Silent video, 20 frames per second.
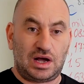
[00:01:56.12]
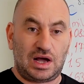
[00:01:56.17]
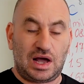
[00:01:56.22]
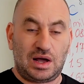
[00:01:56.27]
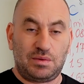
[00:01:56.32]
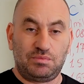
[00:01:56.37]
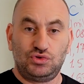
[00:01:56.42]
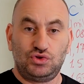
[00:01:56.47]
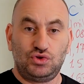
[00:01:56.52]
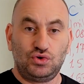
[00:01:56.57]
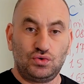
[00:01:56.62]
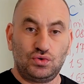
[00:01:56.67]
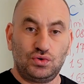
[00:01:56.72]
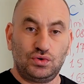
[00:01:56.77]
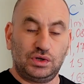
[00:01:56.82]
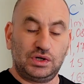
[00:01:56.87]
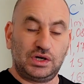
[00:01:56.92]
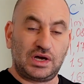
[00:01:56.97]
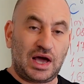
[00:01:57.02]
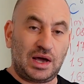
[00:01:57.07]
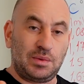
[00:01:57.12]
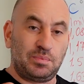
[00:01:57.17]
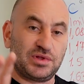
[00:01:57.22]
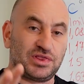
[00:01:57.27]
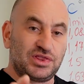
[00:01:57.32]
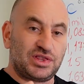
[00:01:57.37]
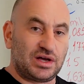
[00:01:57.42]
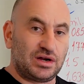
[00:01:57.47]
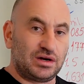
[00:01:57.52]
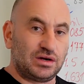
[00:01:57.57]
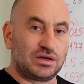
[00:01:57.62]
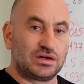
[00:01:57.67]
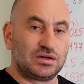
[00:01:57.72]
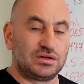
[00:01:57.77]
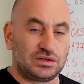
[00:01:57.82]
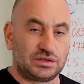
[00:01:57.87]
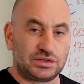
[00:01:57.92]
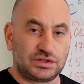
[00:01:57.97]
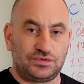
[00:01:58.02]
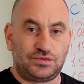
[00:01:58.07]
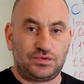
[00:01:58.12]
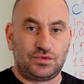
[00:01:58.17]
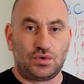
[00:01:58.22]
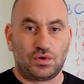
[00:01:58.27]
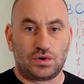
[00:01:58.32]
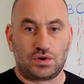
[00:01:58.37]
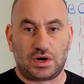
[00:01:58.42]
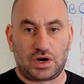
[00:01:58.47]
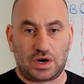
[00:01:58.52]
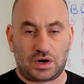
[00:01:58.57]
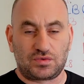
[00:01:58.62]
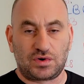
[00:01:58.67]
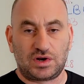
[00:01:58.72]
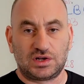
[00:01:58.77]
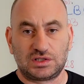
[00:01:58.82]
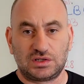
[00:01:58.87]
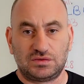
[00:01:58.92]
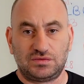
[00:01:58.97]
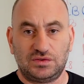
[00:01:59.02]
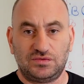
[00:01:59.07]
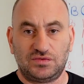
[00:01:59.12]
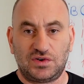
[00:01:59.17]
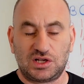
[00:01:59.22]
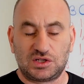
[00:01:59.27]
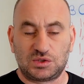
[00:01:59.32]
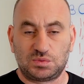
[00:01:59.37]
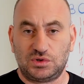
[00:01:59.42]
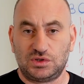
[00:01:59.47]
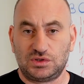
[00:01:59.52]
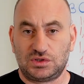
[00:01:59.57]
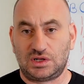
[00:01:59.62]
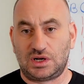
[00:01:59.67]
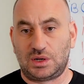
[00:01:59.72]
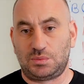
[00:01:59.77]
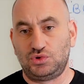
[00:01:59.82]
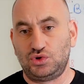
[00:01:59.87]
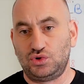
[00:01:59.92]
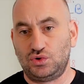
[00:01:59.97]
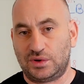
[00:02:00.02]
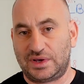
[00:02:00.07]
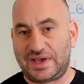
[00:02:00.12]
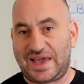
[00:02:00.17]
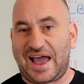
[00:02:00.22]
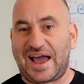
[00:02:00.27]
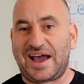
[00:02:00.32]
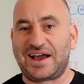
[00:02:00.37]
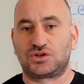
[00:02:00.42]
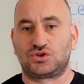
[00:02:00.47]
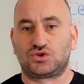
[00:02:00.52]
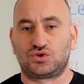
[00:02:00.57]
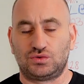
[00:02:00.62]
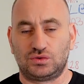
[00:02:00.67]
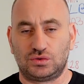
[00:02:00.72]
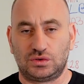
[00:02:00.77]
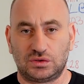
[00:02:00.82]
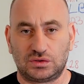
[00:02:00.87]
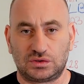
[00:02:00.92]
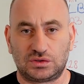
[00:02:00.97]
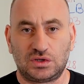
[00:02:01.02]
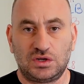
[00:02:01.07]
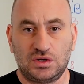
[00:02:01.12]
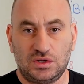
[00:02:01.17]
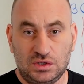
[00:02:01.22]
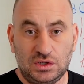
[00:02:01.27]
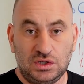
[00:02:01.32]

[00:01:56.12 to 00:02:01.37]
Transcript: I'm doing hypotheticals for aggressive investments, and I'm doing actuals